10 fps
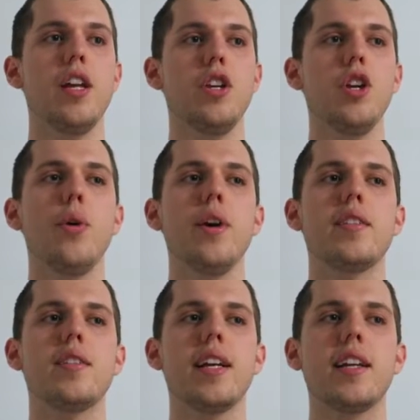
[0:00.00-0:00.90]

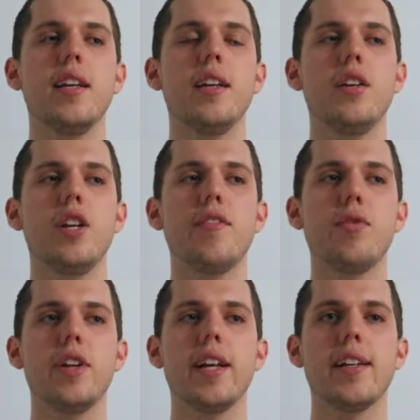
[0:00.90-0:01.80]
It's like, you have to
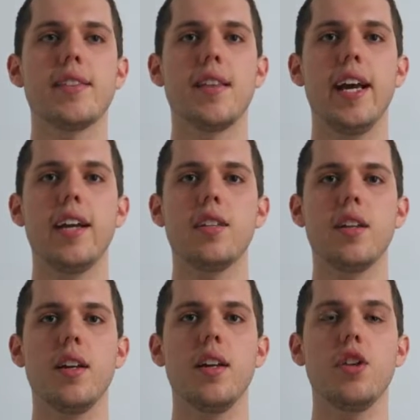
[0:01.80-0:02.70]
realize that
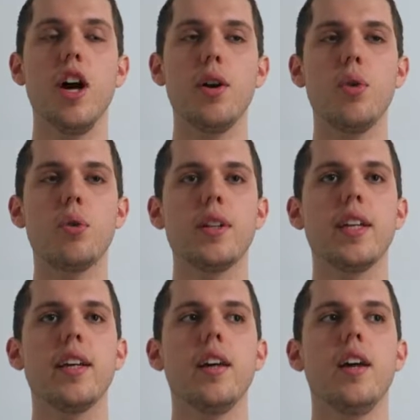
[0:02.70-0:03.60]
not
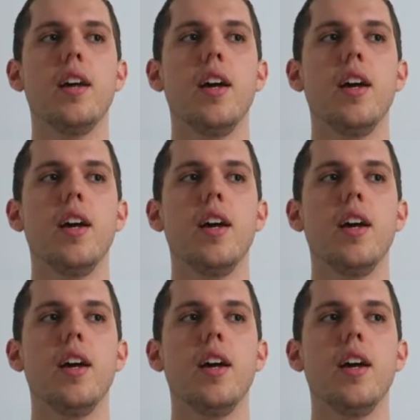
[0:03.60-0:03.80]
only